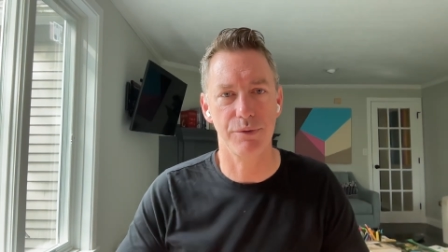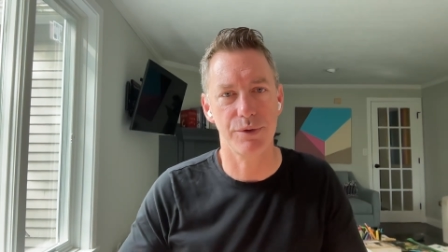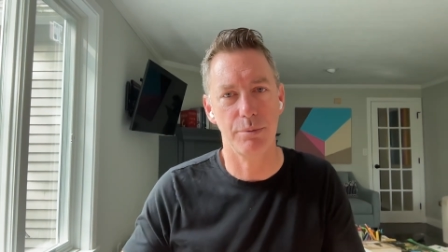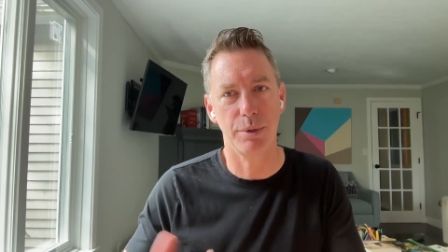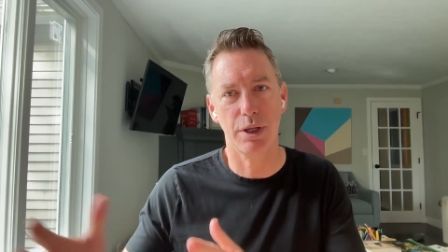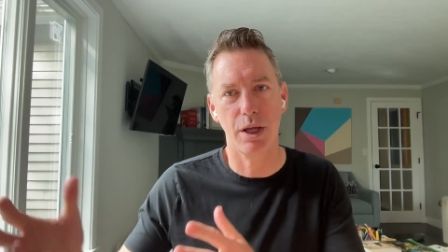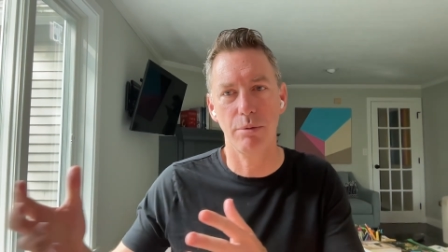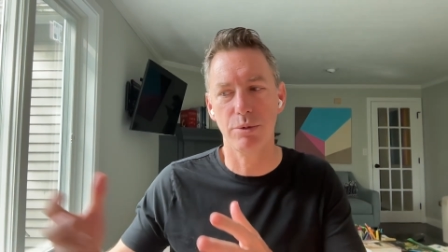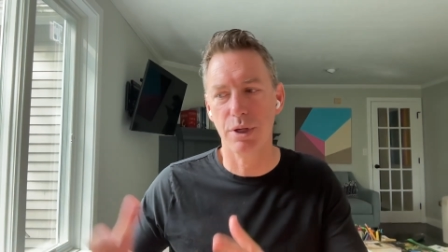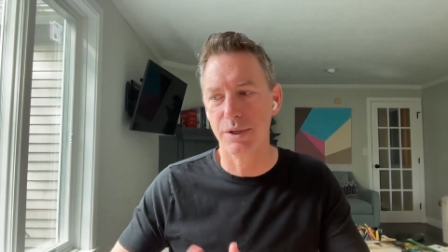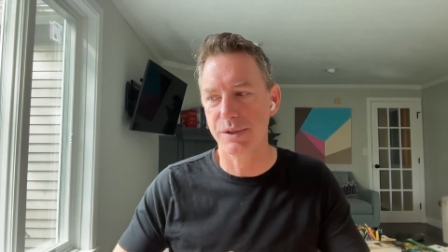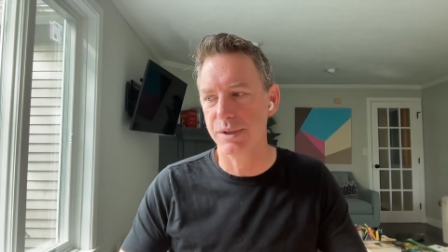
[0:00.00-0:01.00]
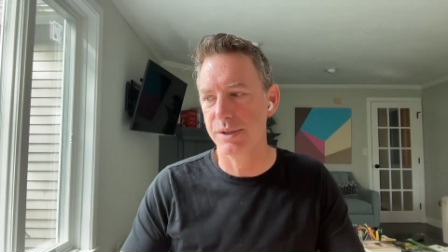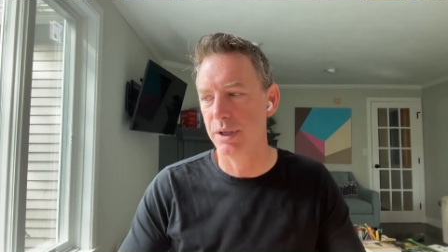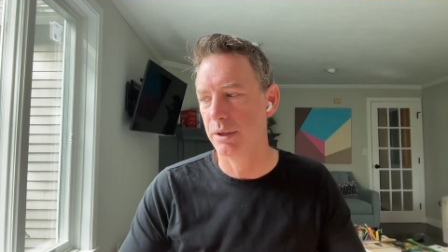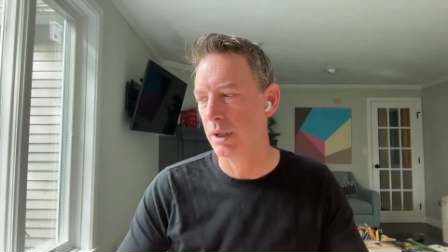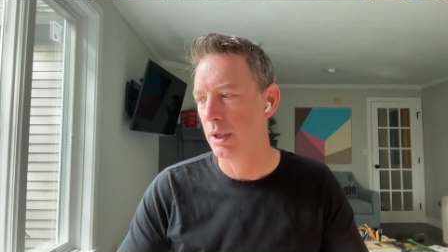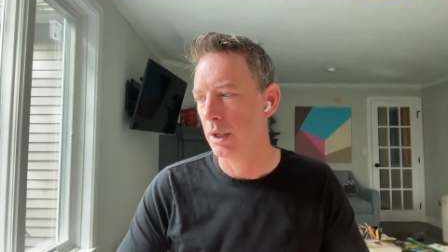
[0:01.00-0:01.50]
If somebody came to us and
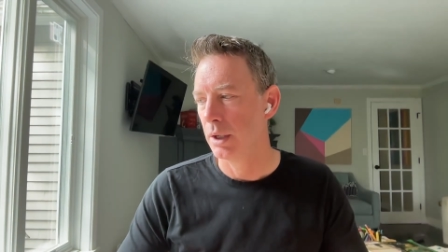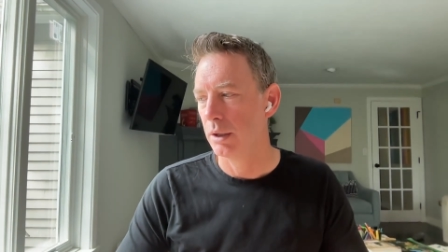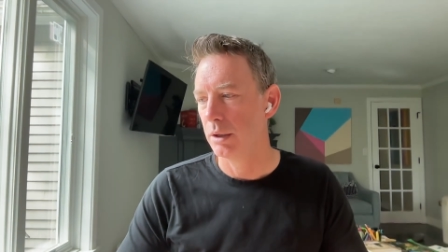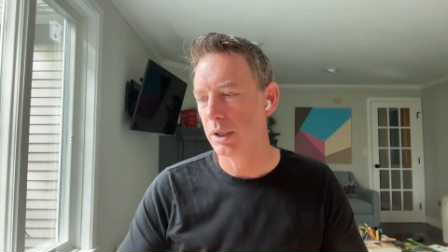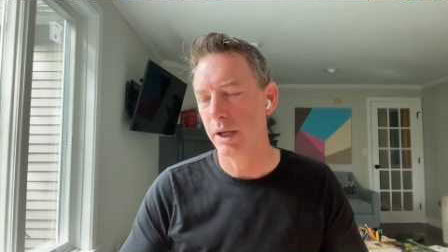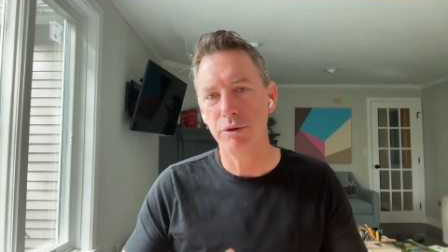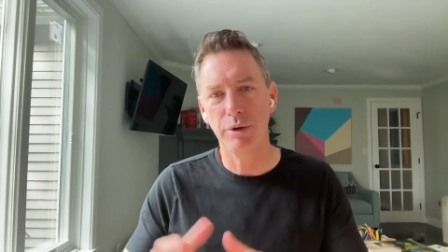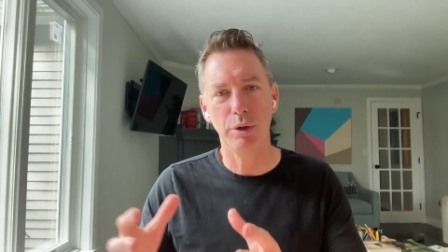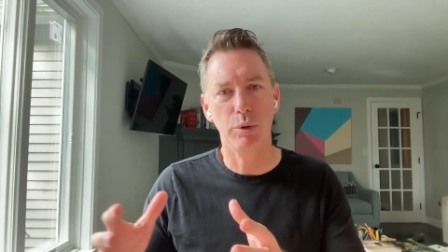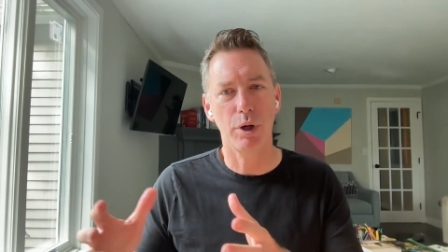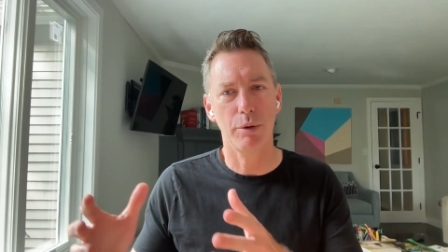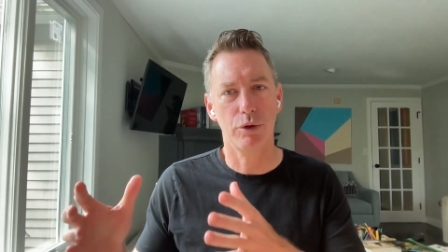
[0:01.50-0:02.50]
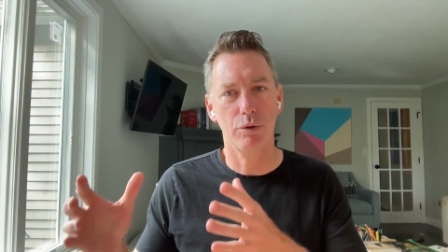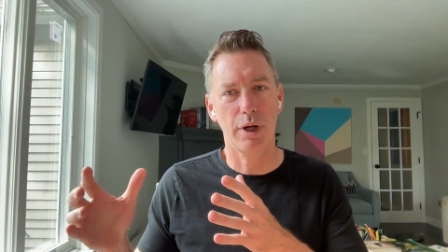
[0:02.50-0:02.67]
said, "Look, I don't really want to.